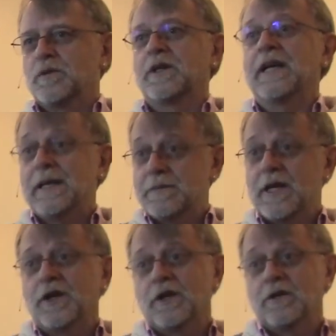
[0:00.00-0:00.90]
when they keep
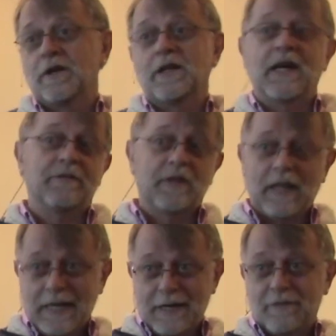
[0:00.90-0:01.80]
telling you that they have to
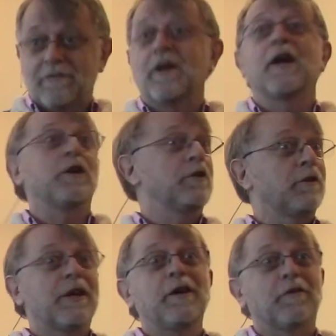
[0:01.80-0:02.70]
leave and you
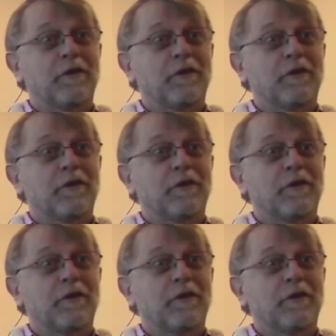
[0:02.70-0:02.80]
don't hear it.